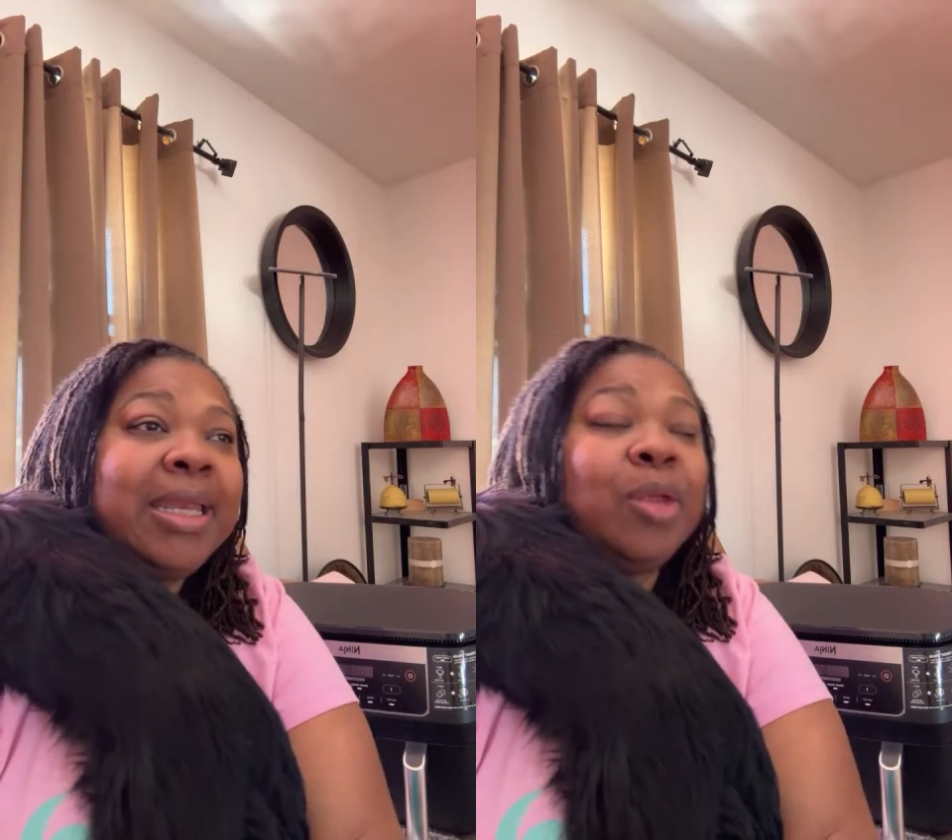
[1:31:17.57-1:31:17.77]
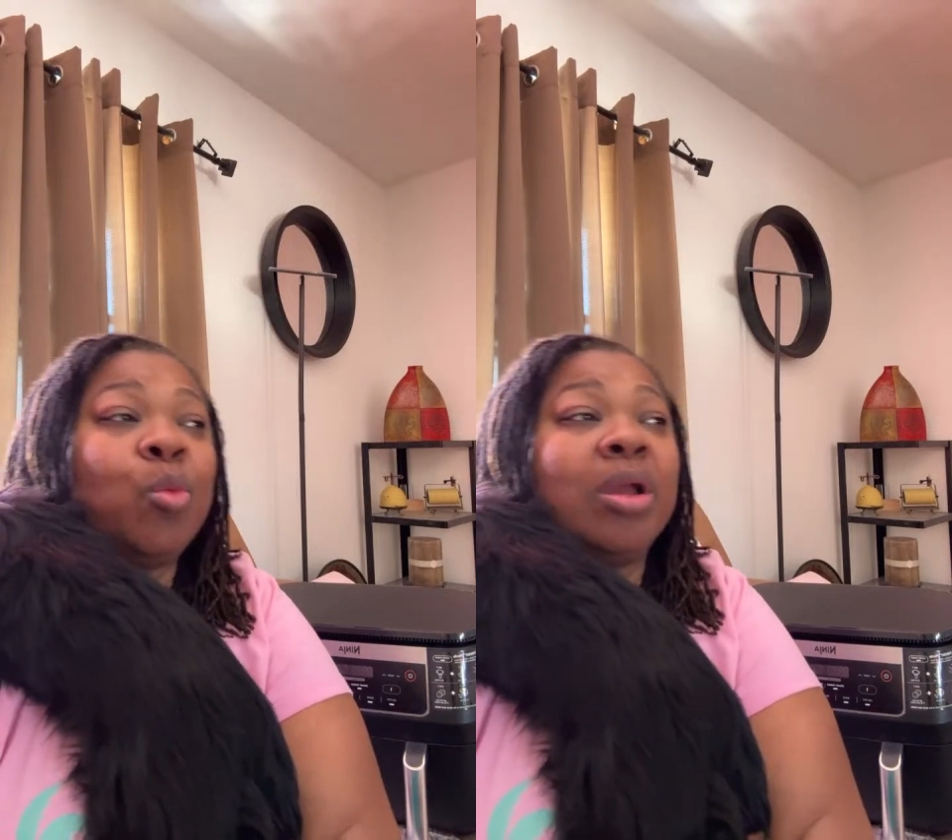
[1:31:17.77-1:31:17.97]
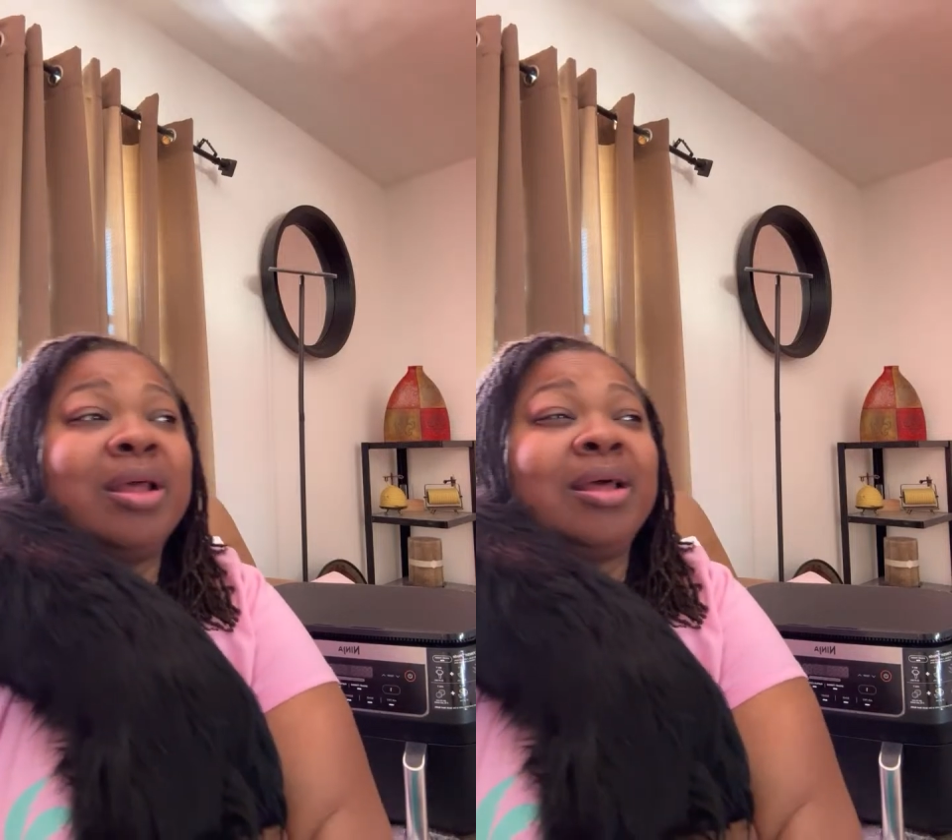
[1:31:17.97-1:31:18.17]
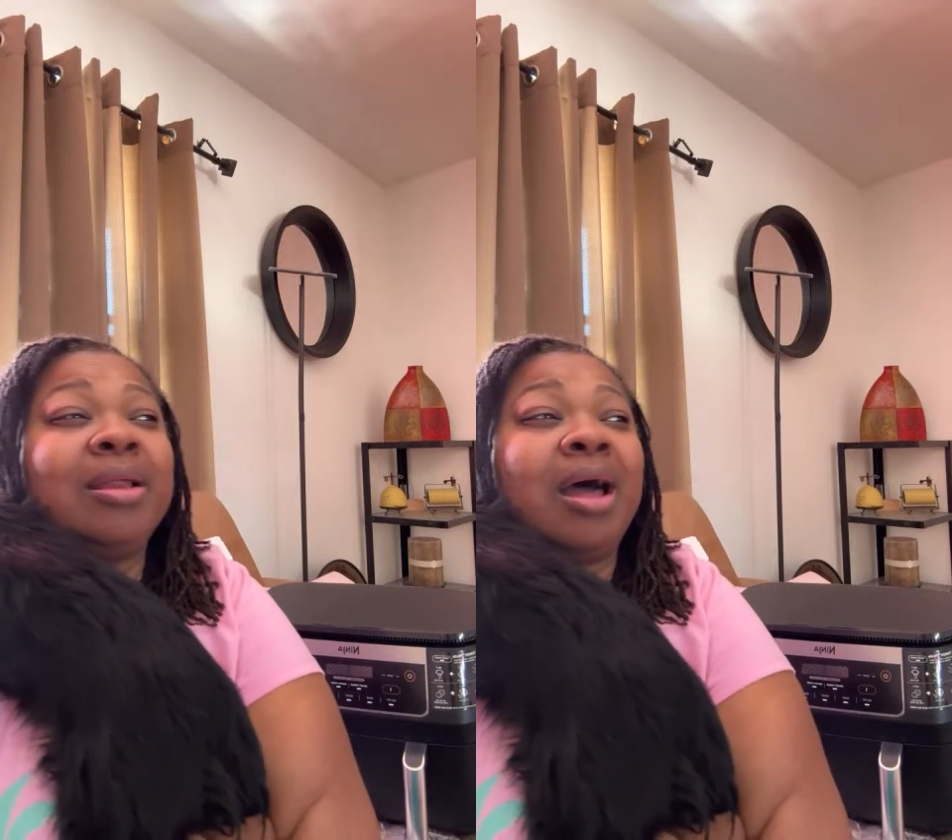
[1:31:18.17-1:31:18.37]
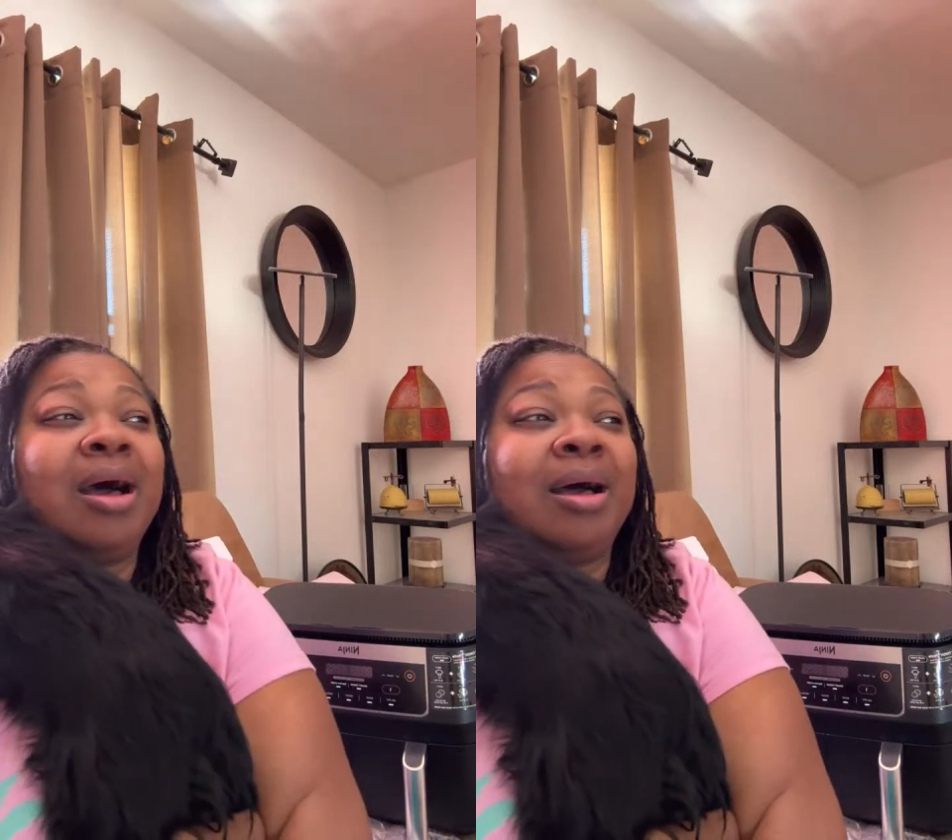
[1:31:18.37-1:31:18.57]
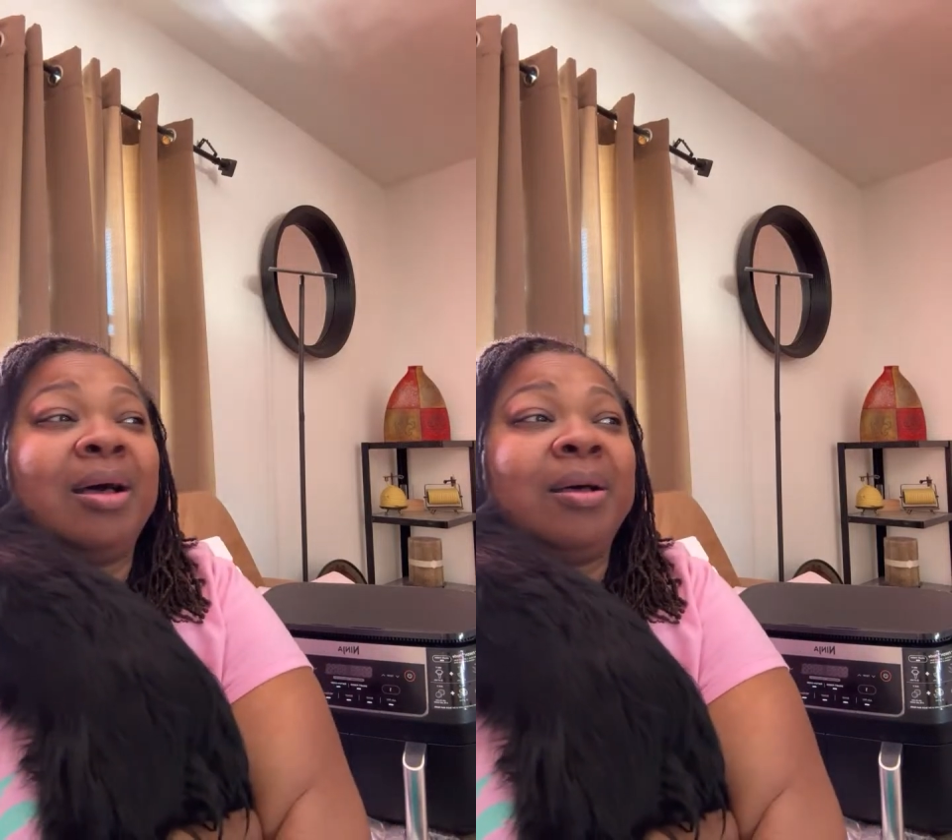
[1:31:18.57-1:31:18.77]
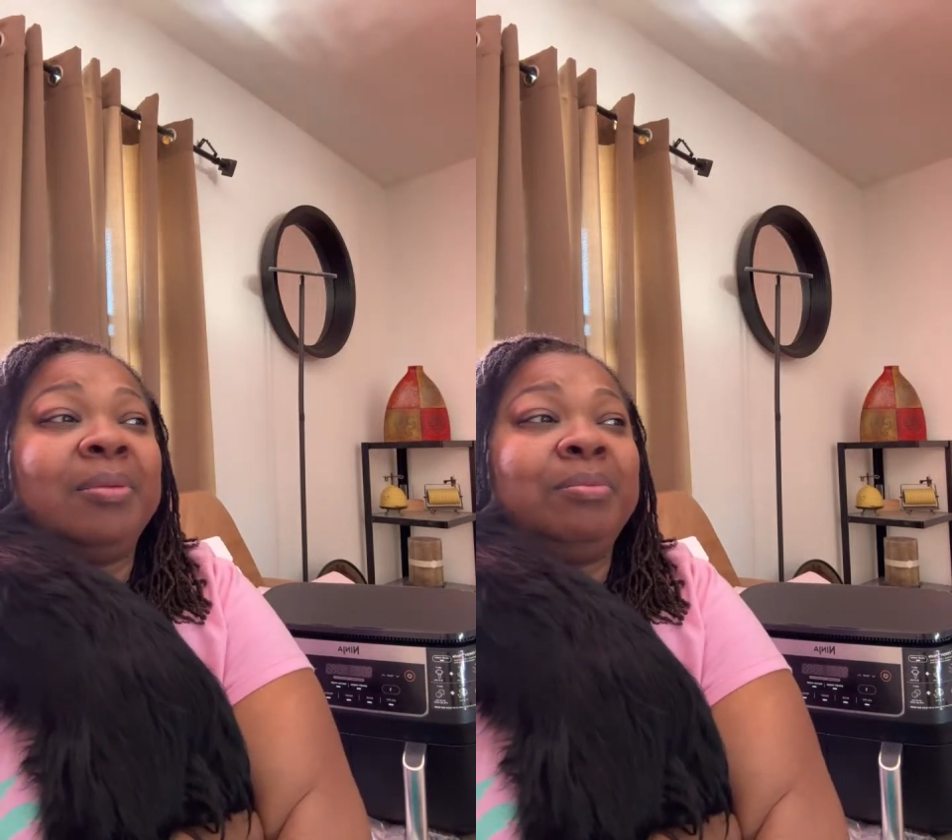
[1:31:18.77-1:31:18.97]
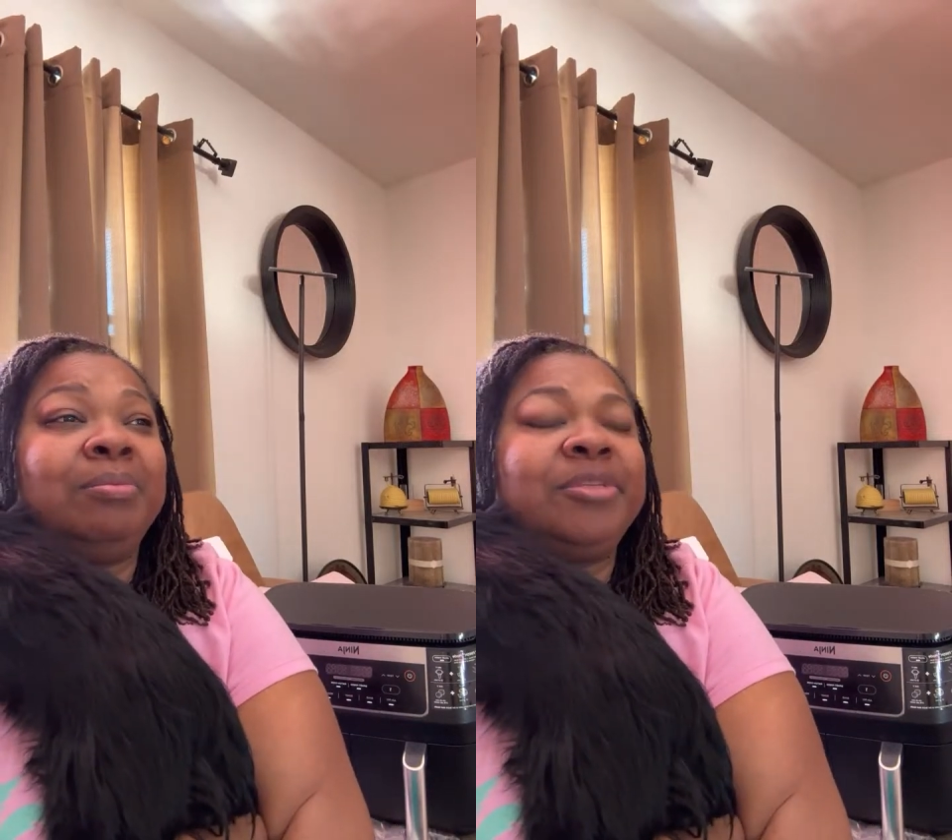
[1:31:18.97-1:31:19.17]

didn't want to